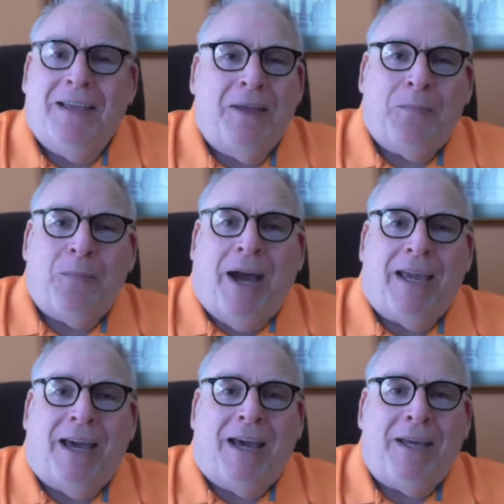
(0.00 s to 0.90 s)

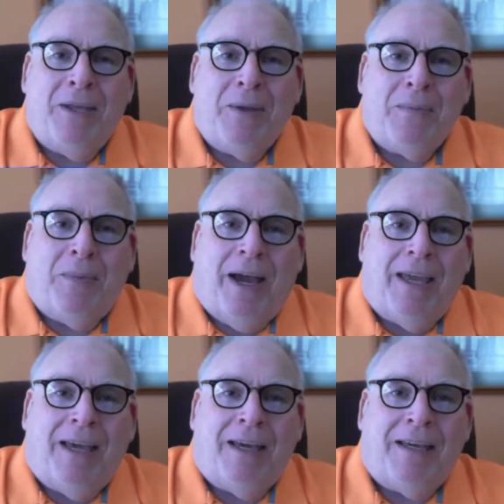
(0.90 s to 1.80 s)

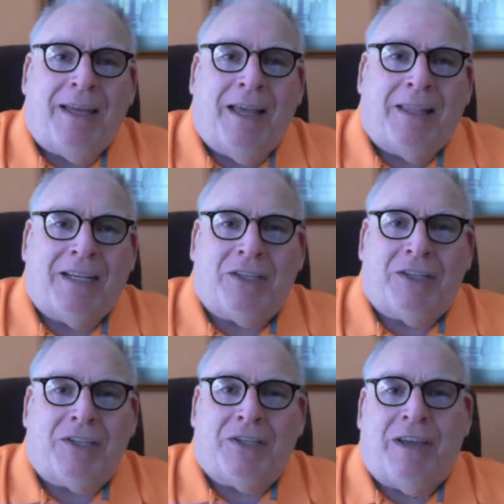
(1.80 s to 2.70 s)
My
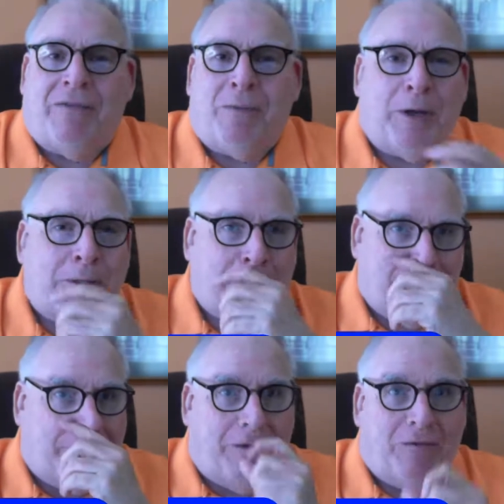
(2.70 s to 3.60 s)
Alexis is giving me all sorts
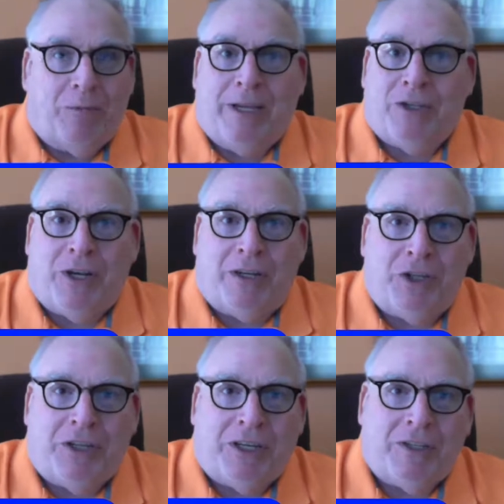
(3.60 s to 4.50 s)
of information as she
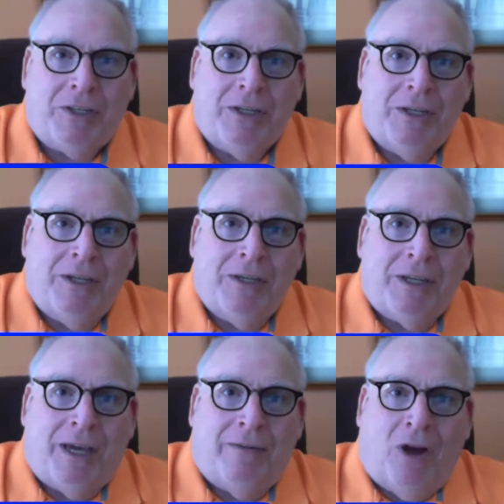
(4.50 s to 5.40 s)
does
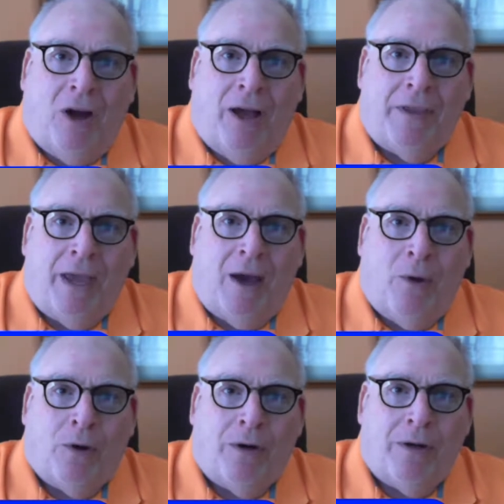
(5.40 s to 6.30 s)
kind of on the
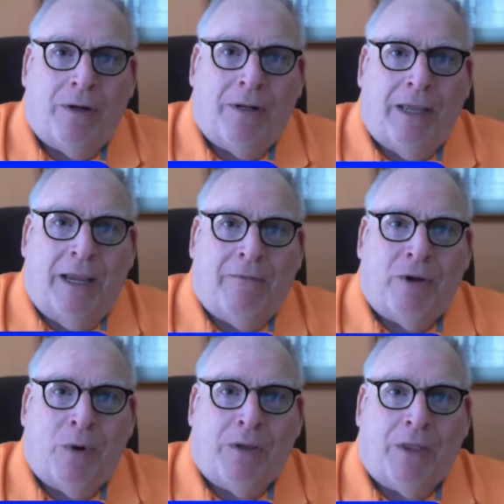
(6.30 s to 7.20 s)
hour
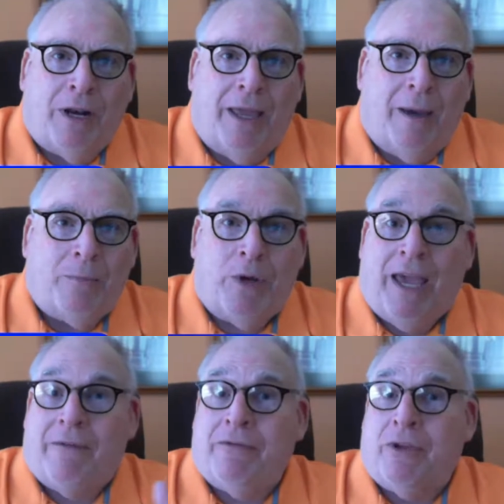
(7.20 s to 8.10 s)
everywhere that I am. We
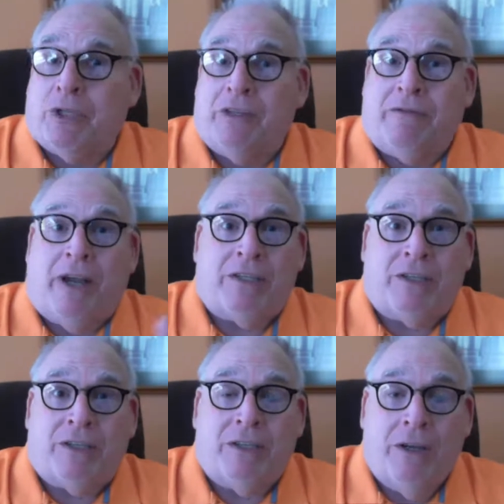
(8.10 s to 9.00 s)
have those
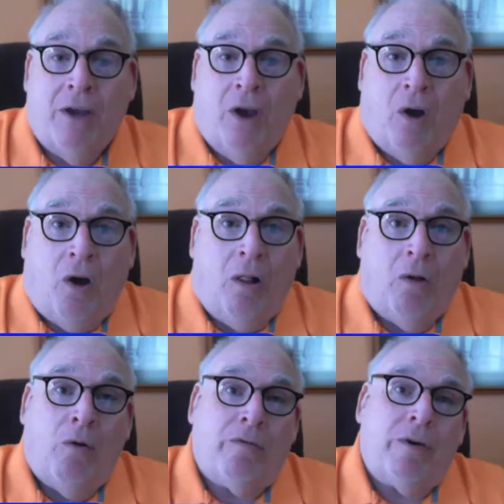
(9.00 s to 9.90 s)
devices all
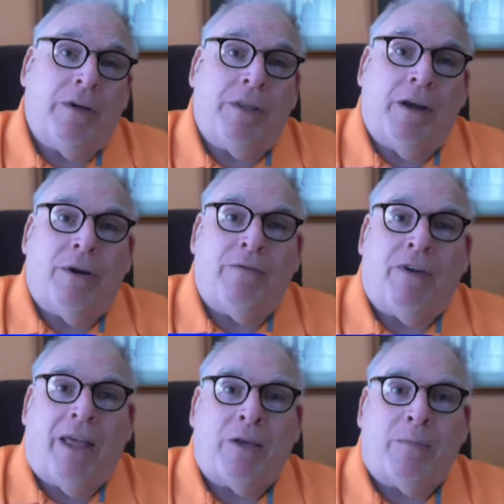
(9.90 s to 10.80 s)
over and they are
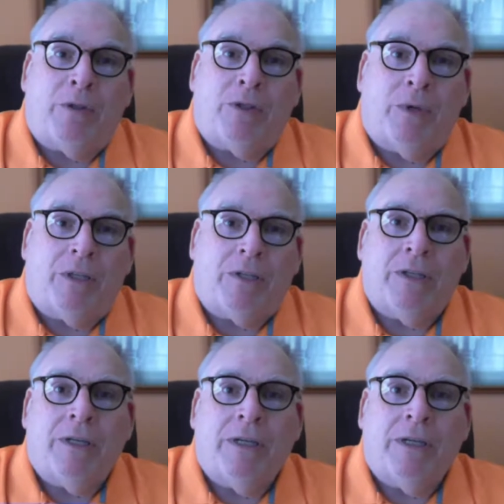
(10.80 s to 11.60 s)
invaluable to us.